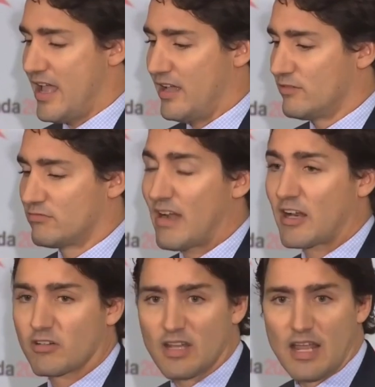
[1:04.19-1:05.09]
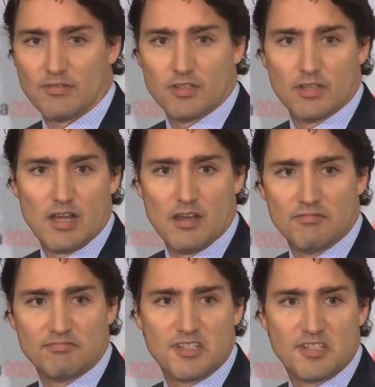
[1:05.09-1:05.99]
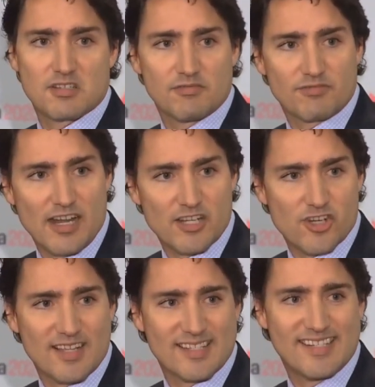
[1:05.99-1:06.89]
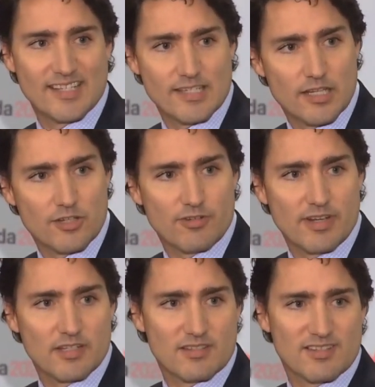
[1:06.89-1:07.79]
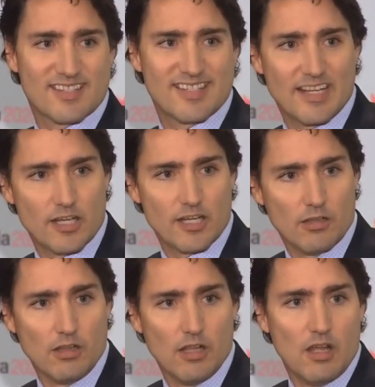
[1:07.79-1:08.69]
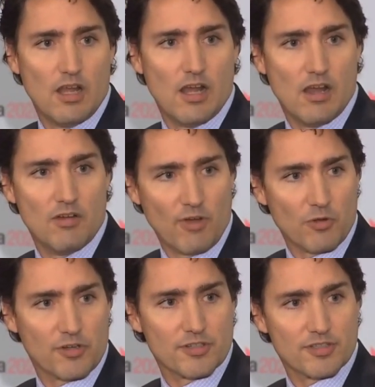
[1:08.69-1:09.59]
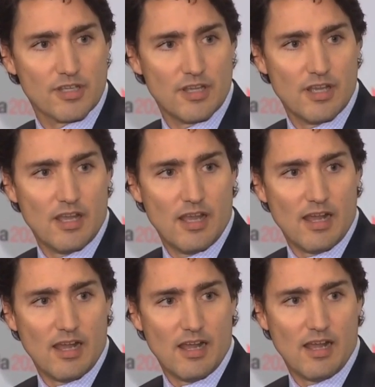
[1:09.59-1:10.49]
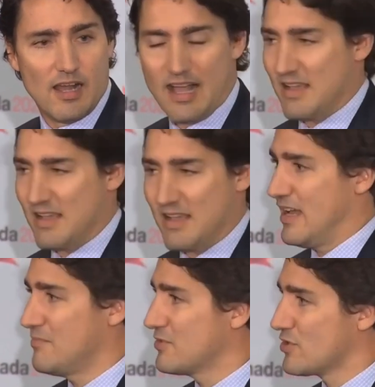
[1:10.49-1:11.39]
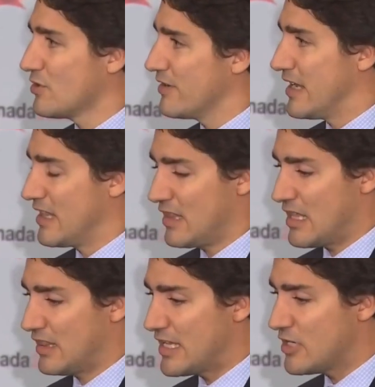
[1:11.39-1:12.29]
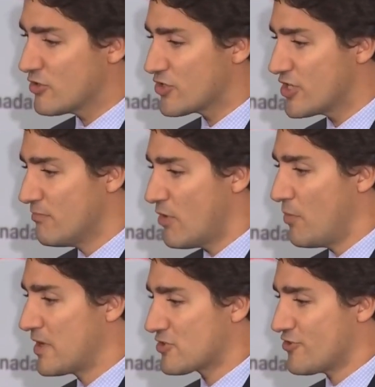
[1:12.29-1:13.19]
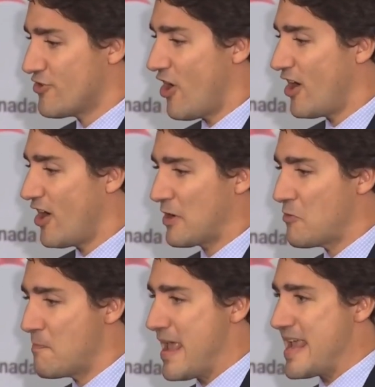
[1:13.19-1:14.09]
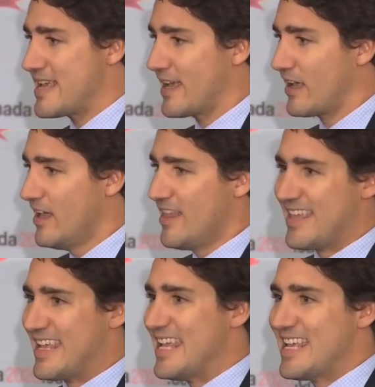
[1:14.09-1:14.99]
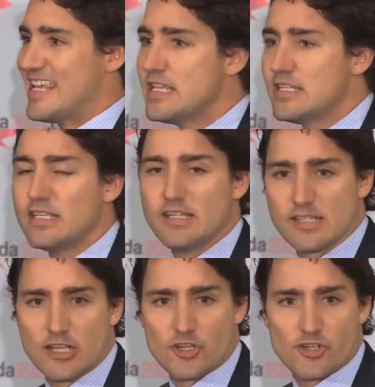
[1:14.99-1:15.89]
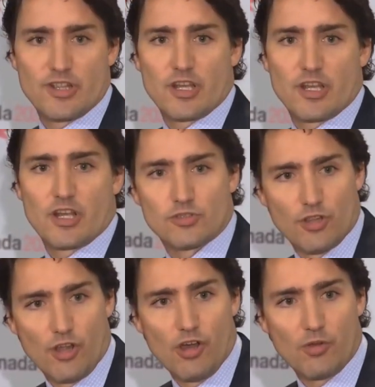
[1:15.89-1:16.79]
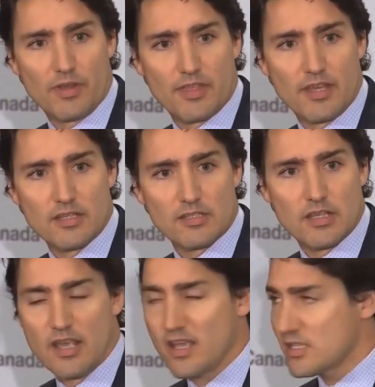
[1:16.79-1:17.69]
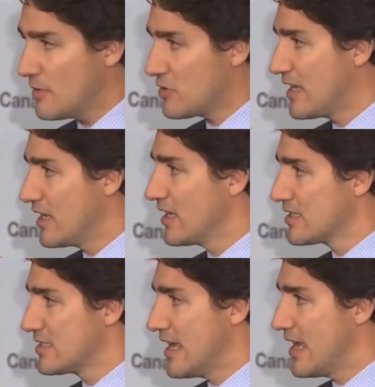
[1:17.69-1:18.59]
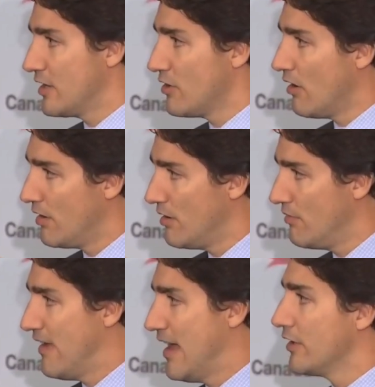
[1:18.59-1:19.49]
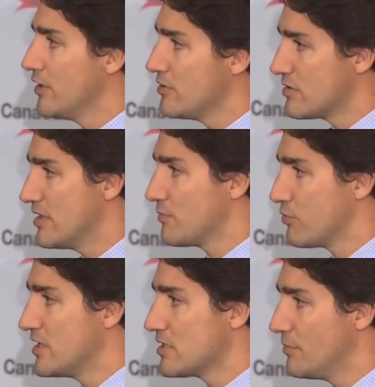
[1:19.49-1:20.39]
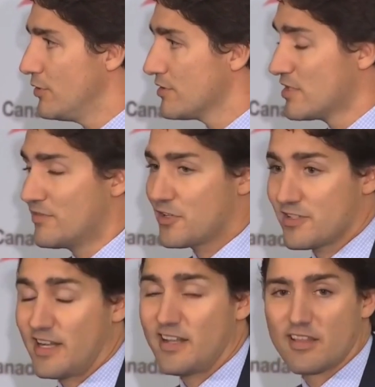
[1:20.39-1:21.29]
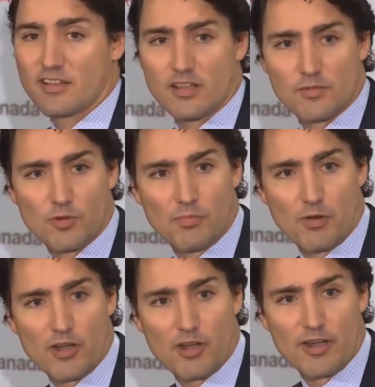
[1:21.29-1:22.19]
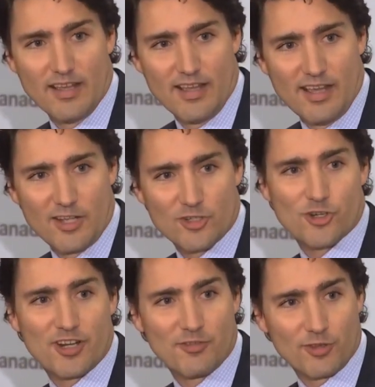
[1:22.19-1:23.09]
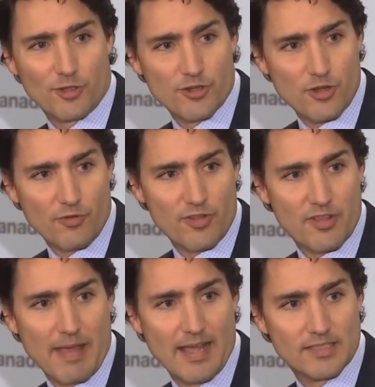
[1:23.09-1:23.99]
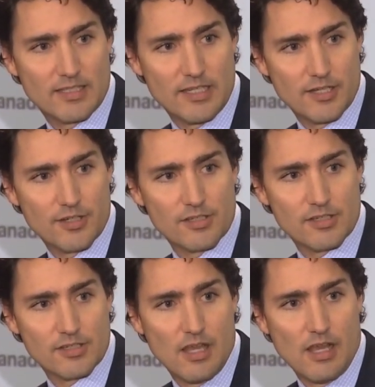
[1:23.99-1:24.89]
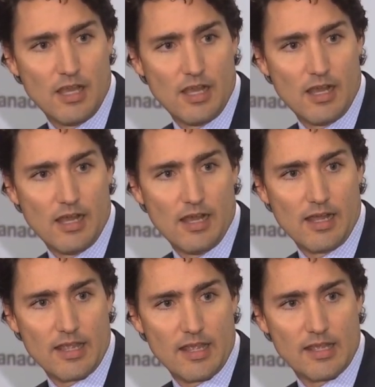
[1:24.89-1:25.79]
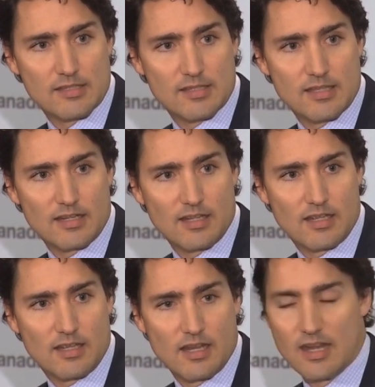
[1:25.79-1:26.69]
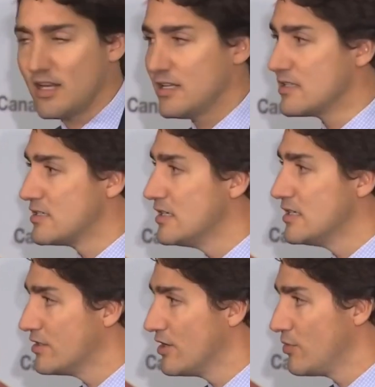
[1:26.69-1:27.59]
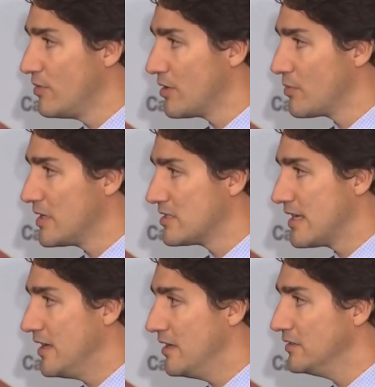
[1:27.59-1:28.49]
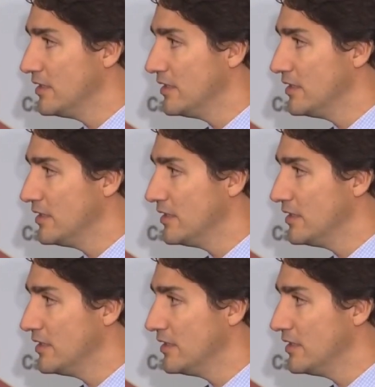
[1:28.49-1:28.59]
a record level of disenfranchised, disinterest, cynical uh, voters. Uh, I'm, I'm sorry. Leadership moments are not about making the easy decision that goes along with things. It's about taking a stand on the values and the principles. And if there's anything the Liberal Party uh, should have learned over the past years, uh, it's that Canadians need to know where we stand